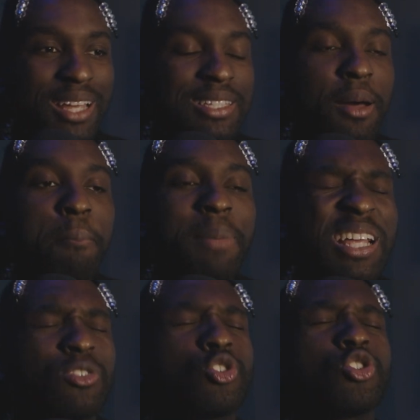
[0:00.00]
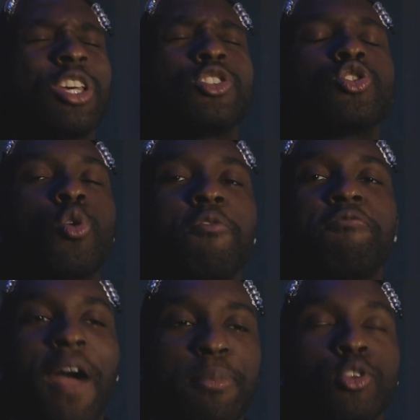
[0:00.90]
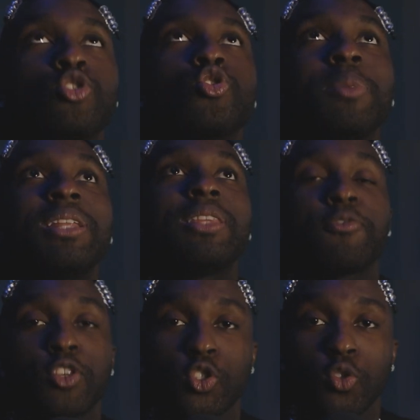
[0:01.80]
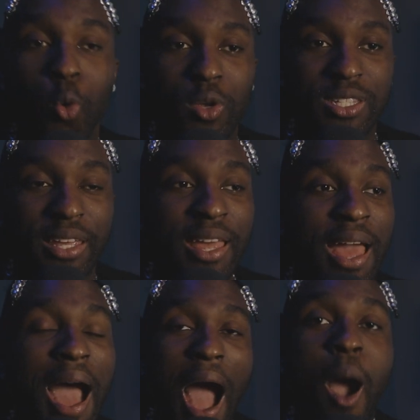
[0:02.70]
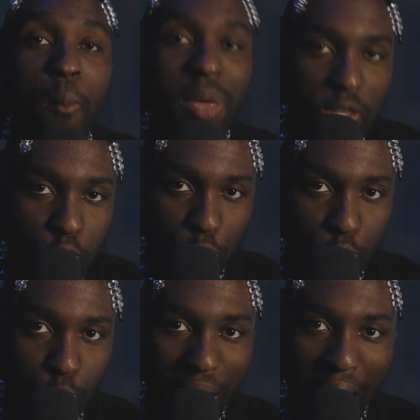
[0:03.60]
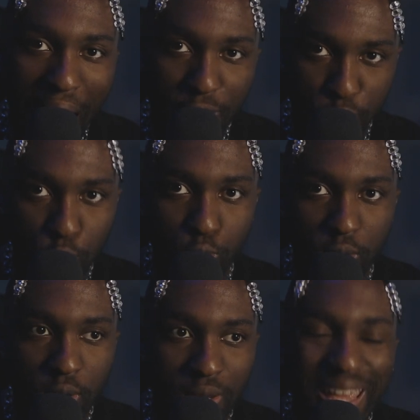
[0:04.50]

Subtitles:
It's amazing. It's so vibrant. There's so many different stories. Like, how many stories do you have, dude?